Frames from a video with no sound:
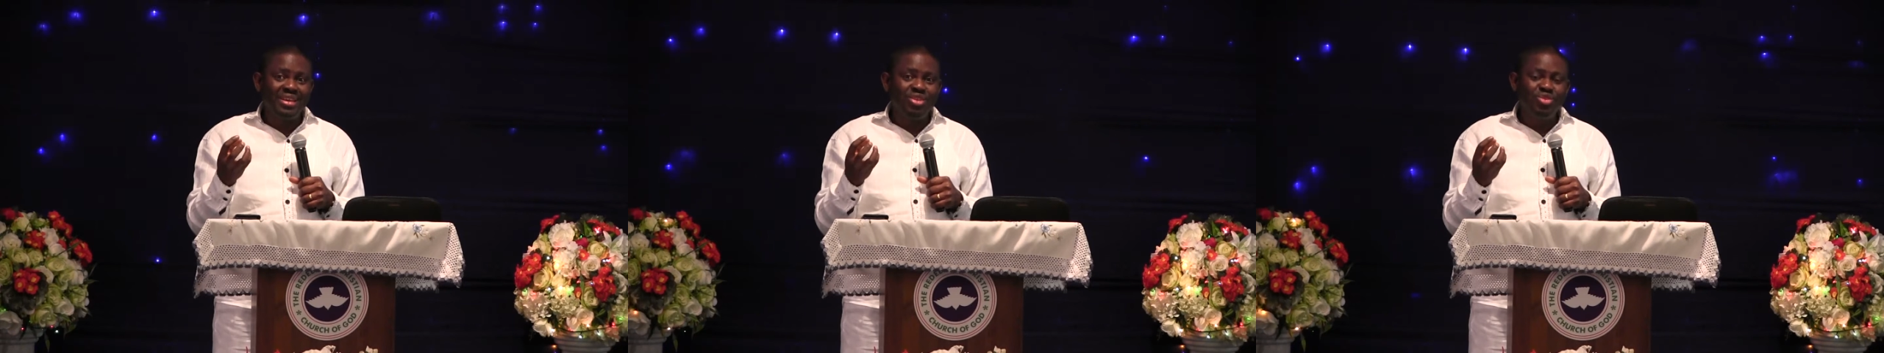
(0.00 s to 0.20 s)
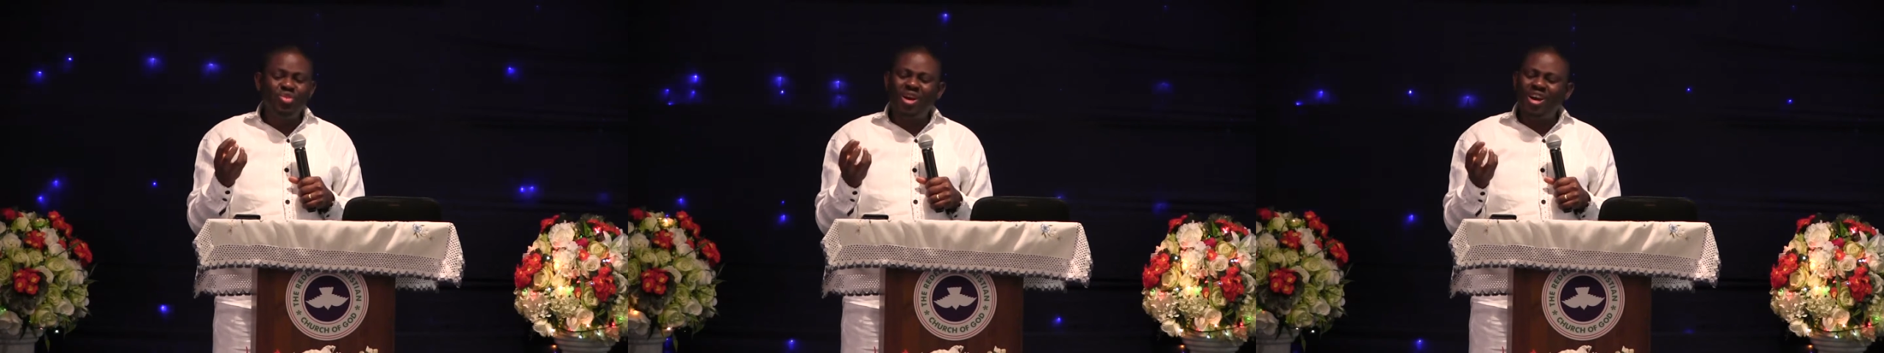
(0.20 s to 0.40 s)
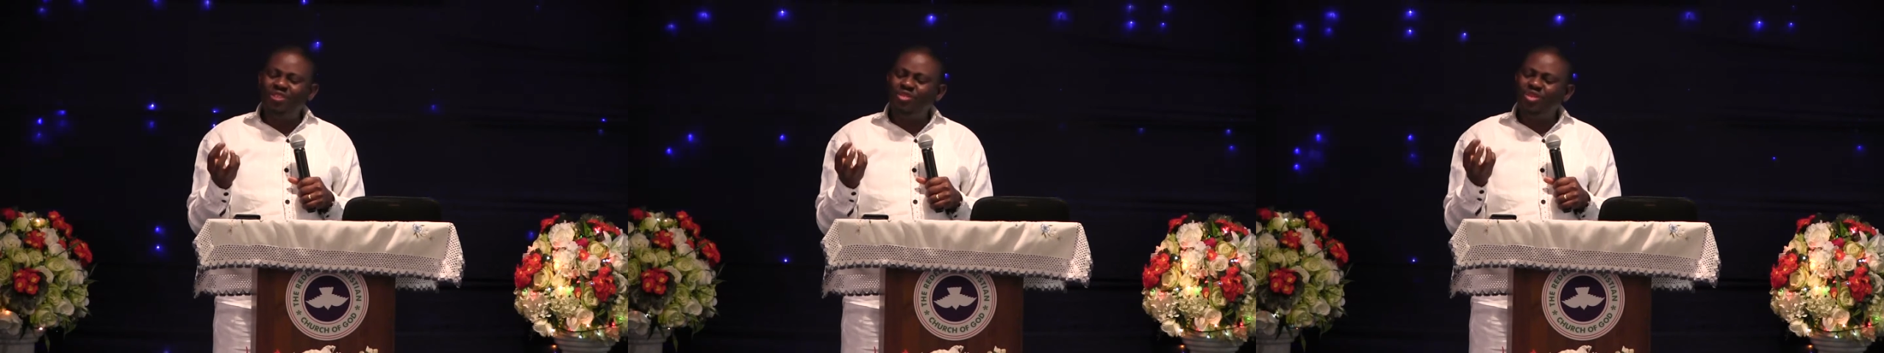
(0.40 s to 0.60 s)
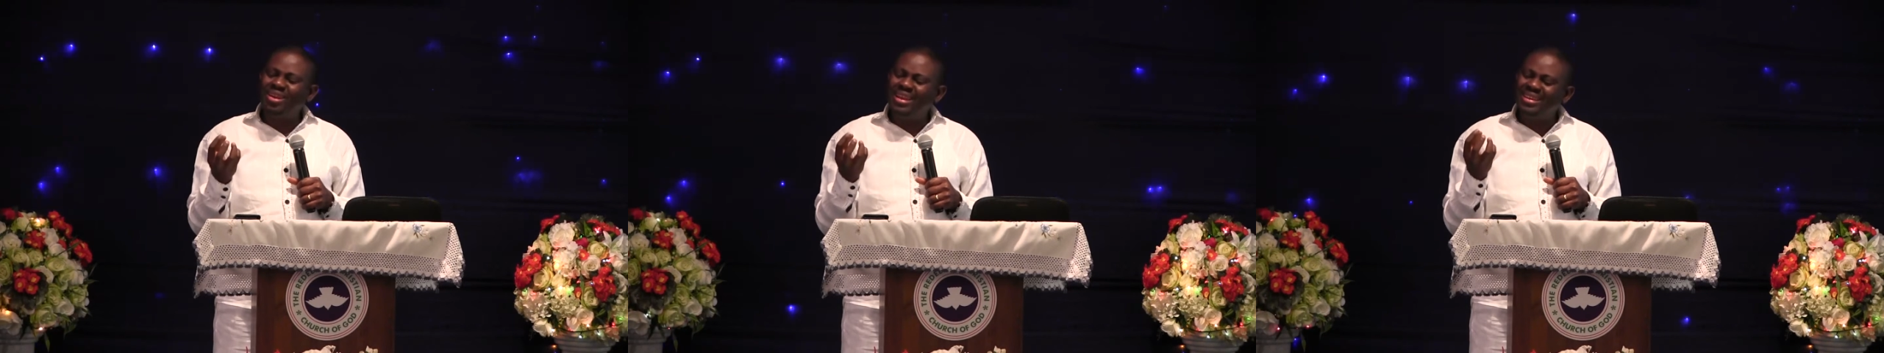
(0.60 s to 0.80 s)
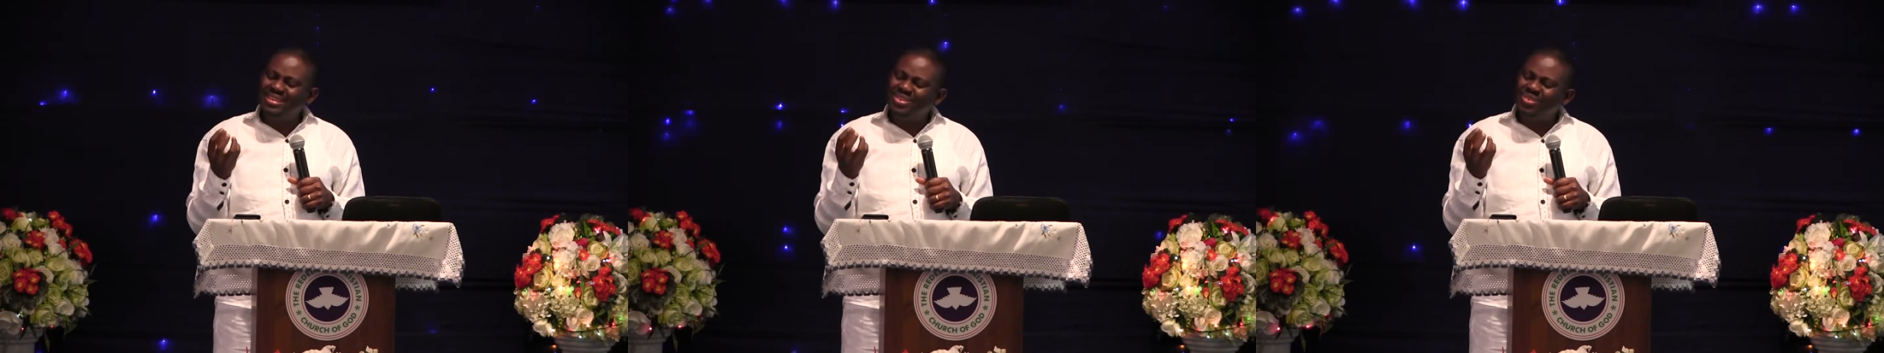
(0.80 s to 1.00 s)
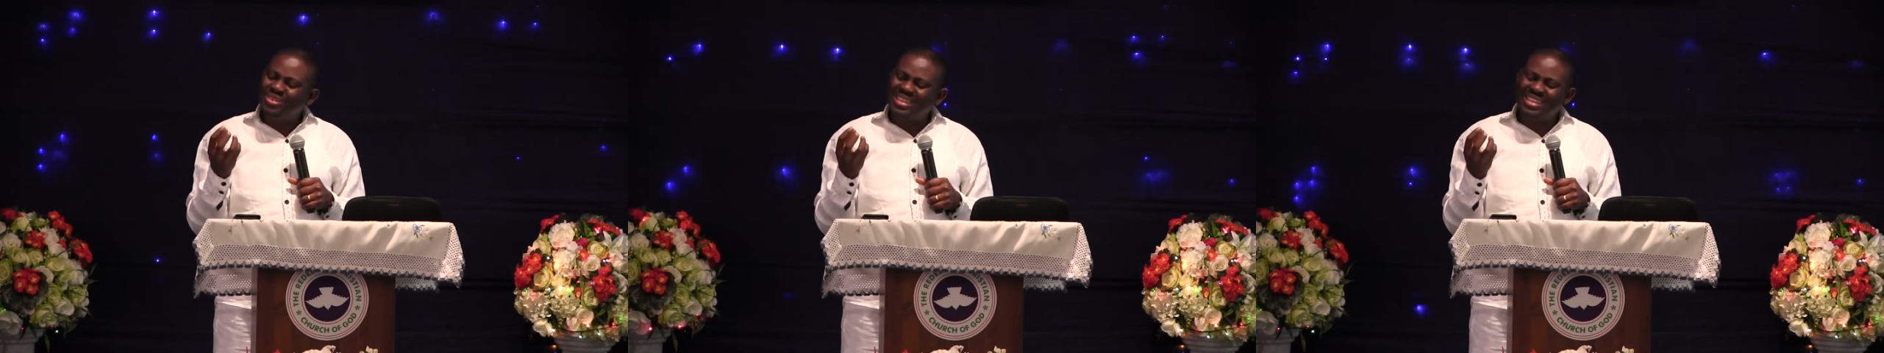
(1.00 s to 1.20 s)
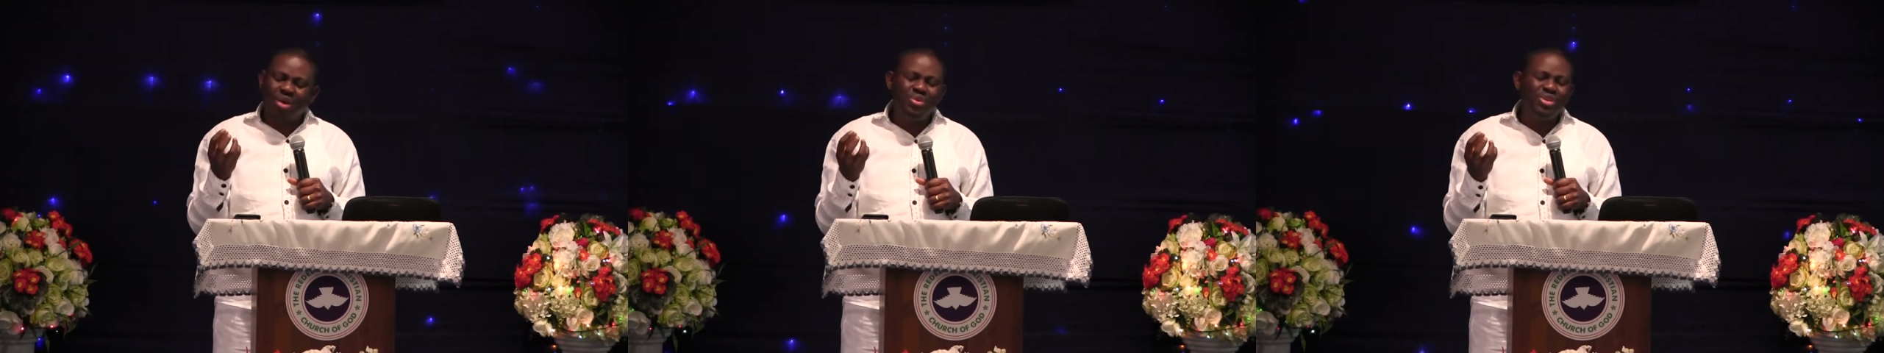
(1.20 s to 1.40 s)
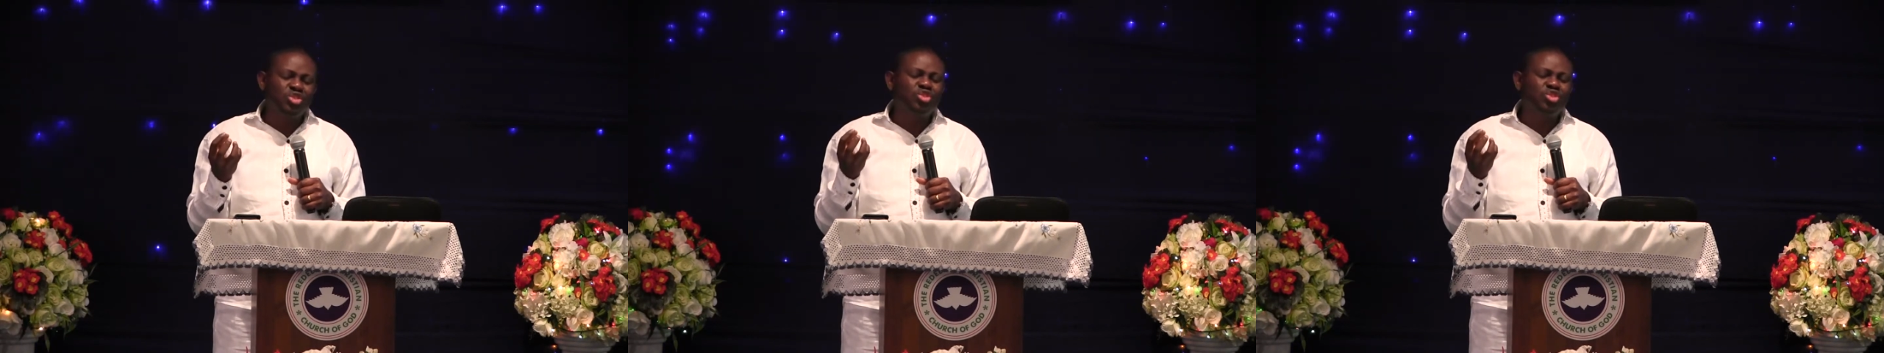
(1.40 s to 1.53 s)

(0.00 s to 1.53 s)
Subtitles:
You have already know that I will